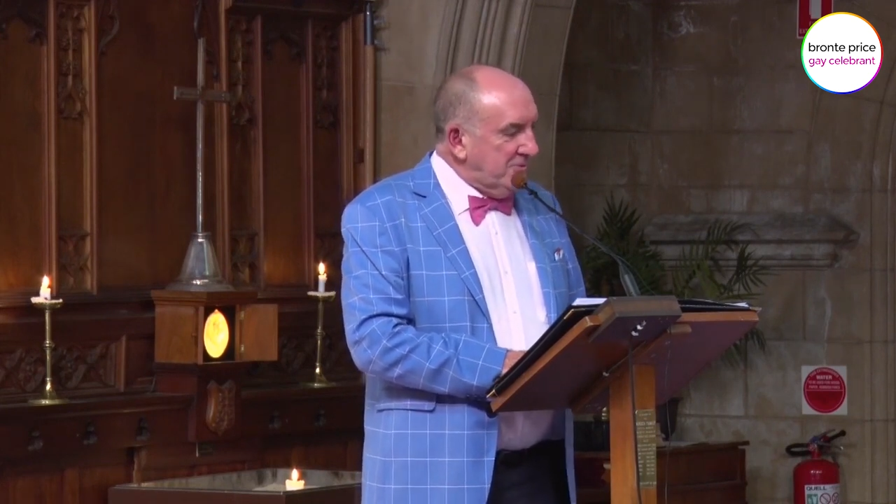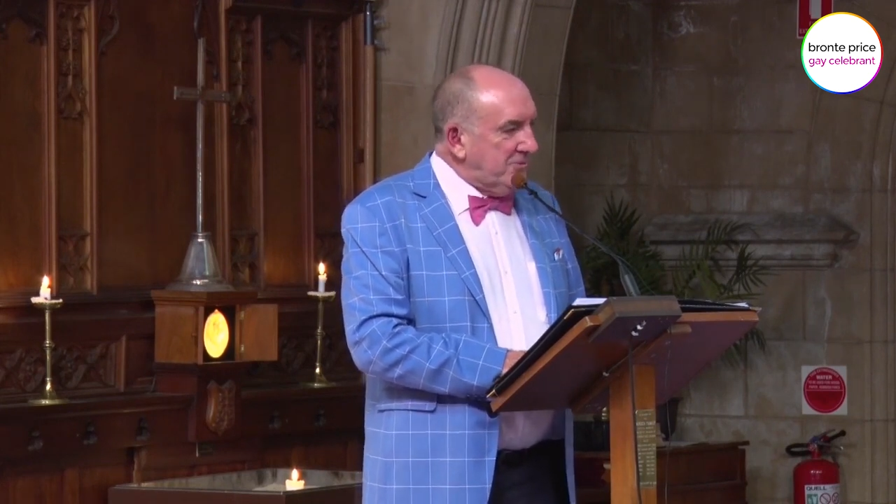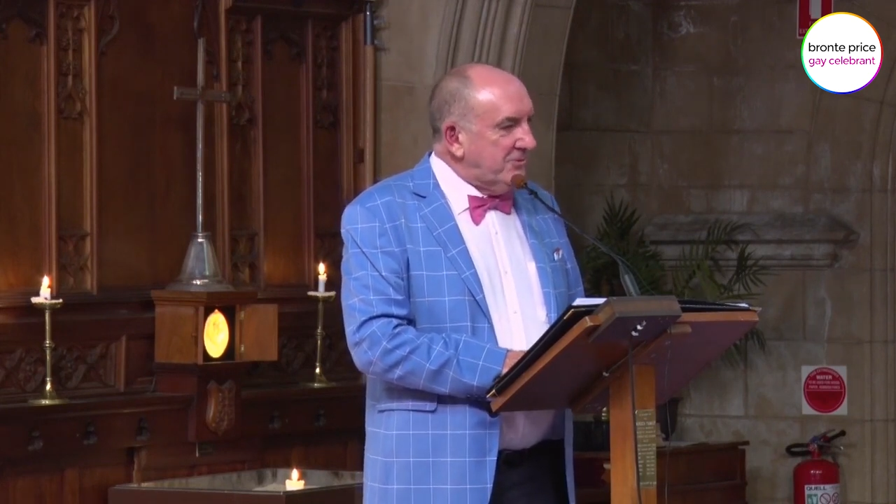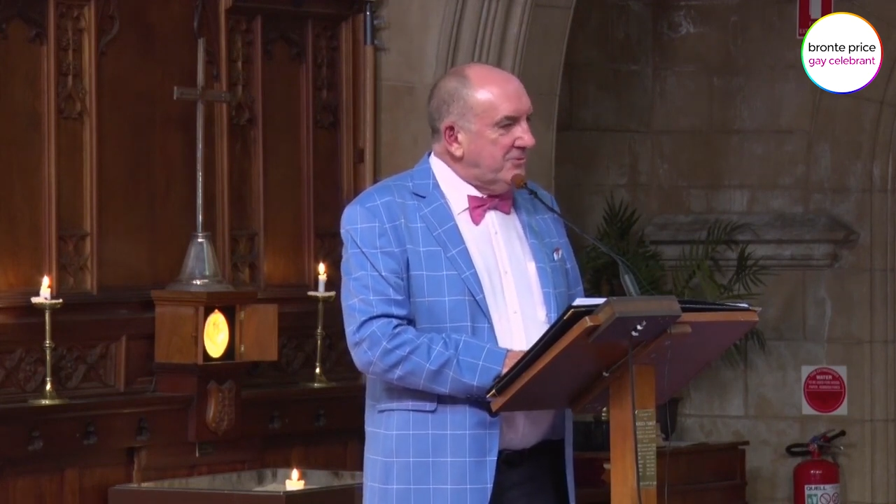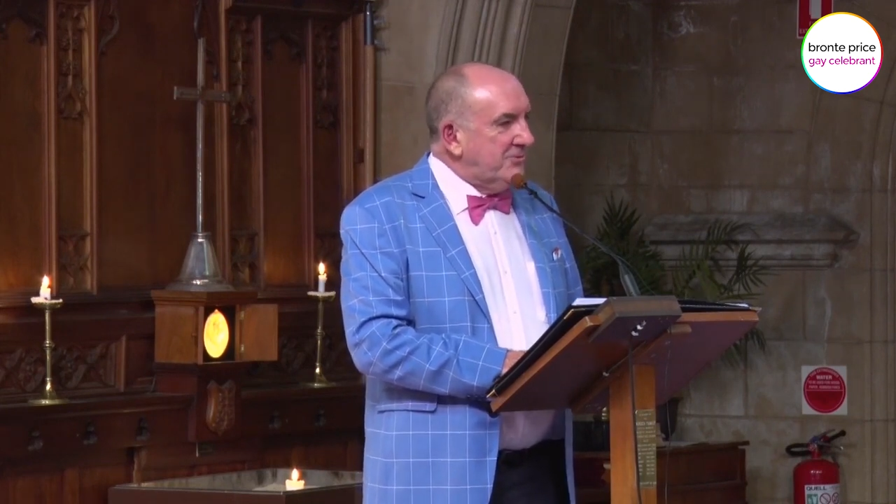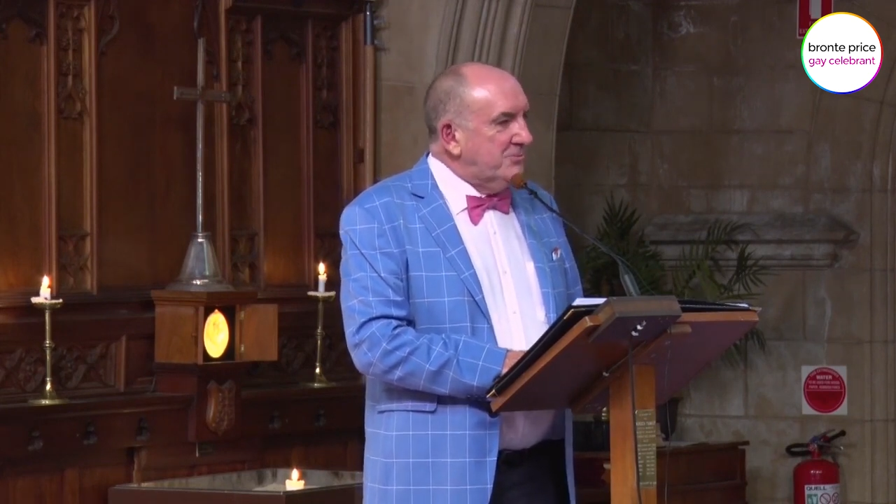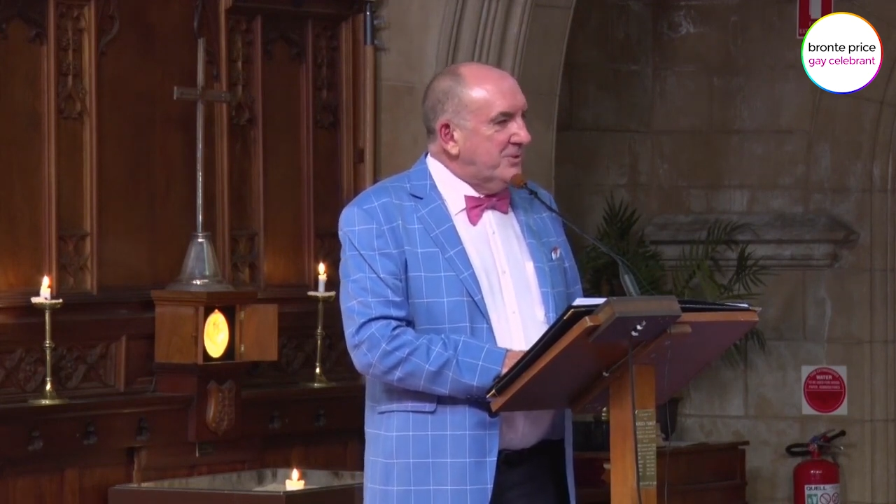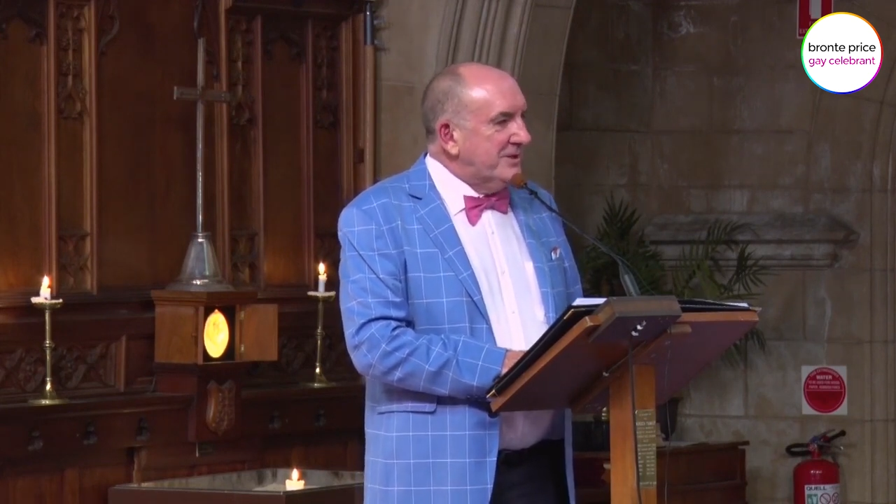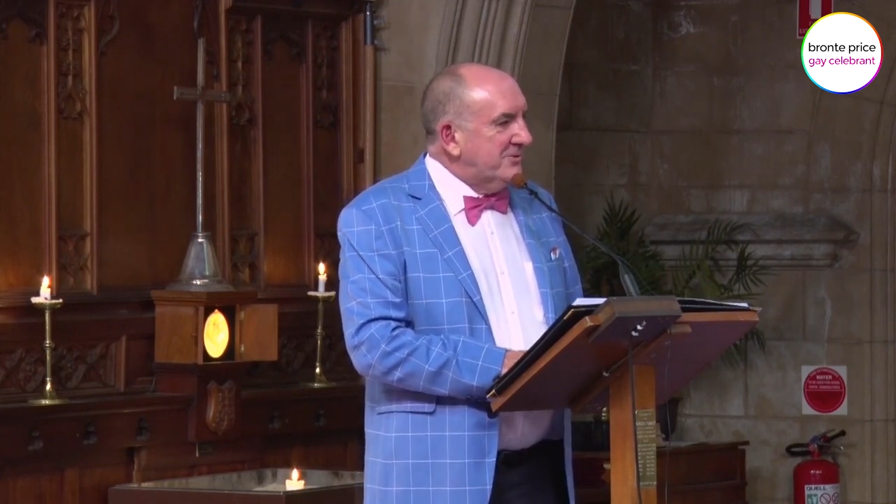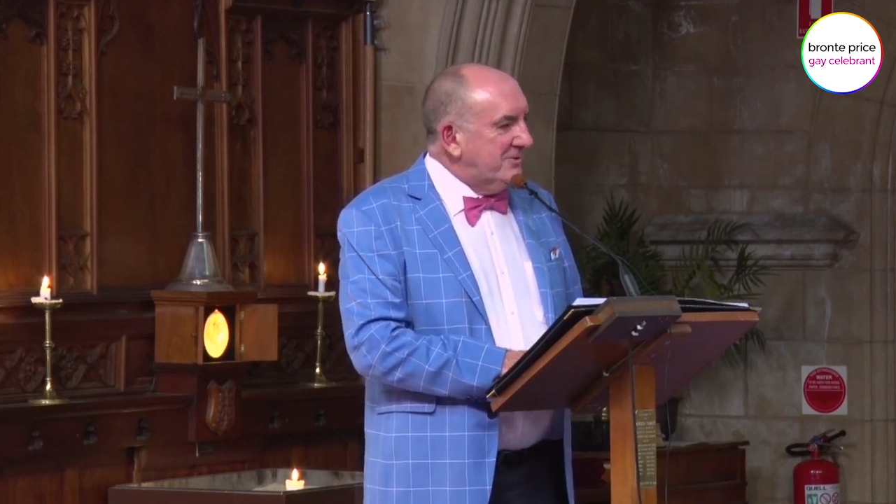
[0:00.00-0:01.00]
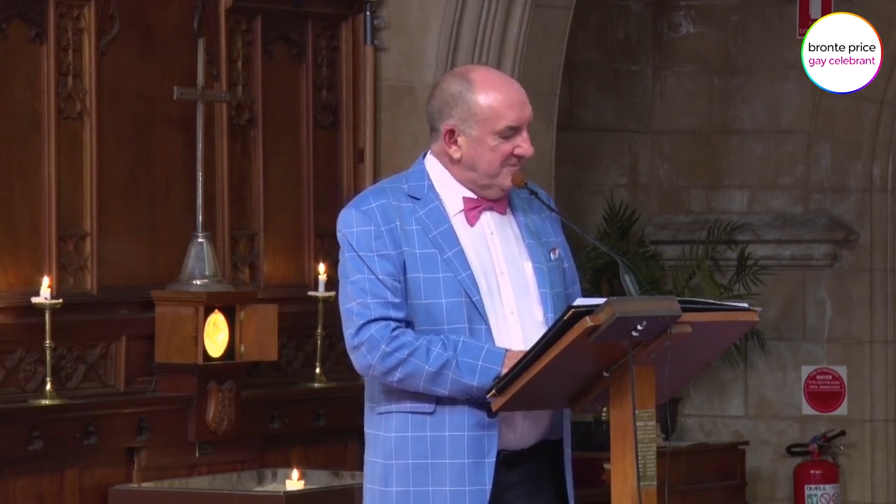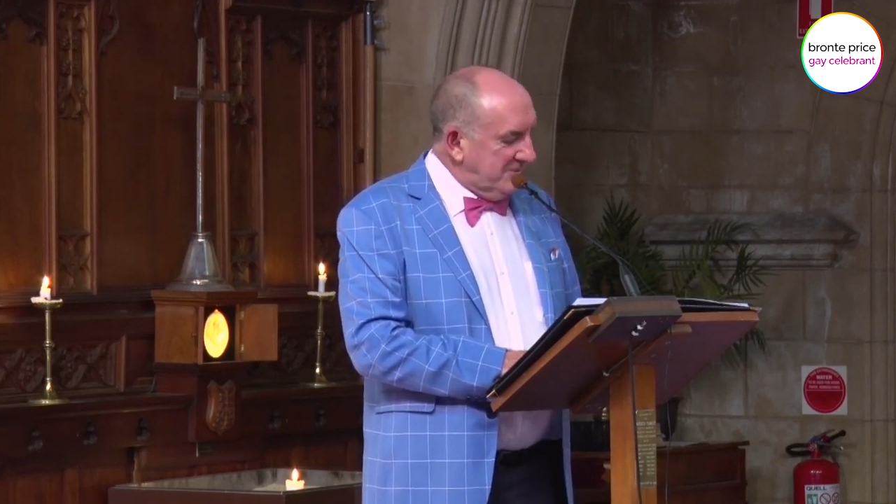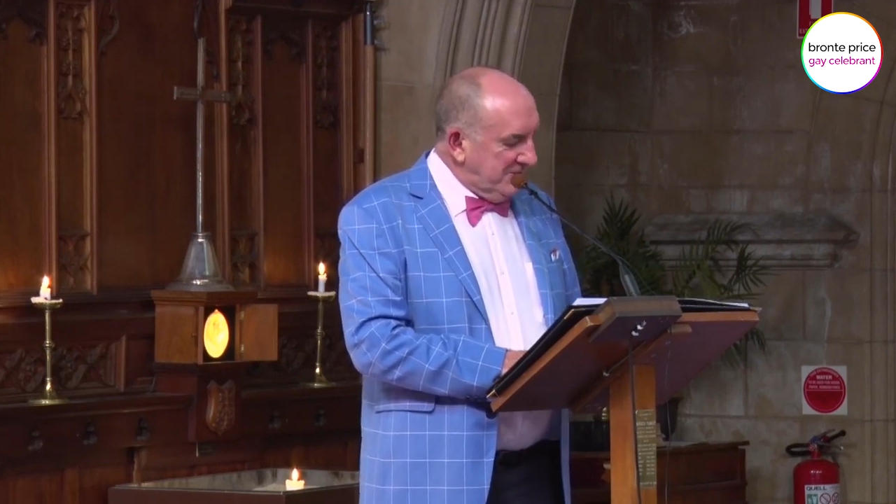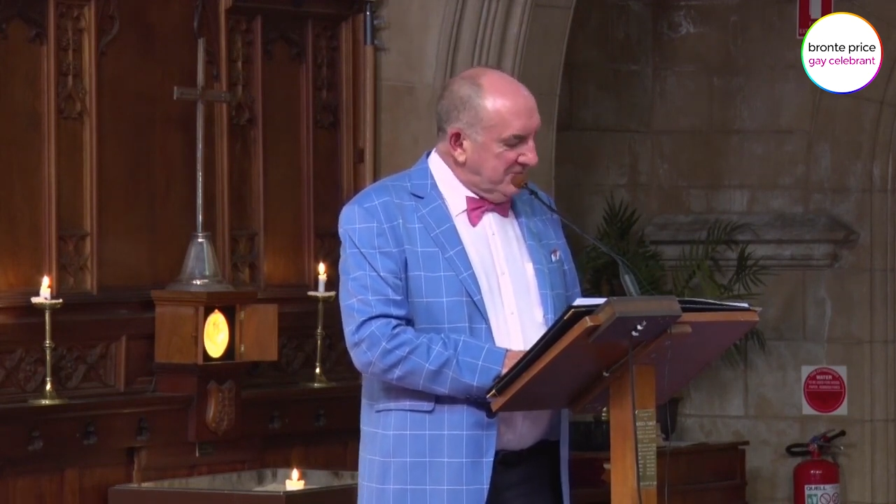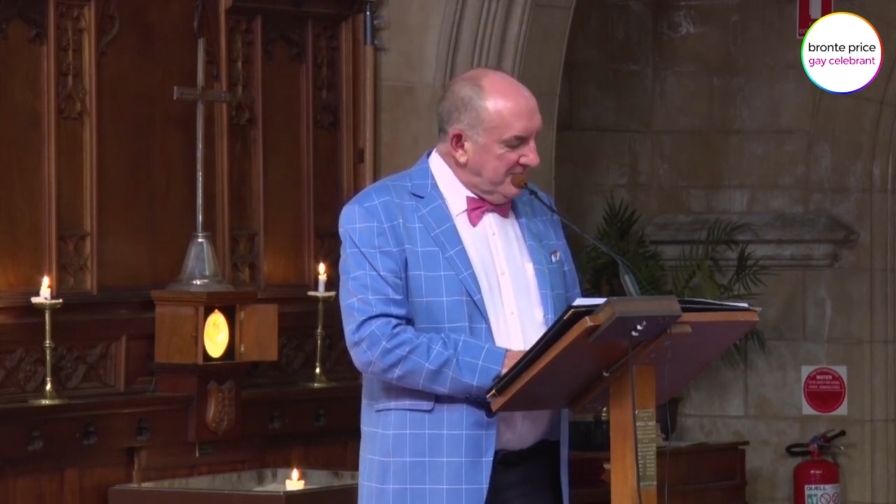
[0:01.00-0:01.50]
as well as some very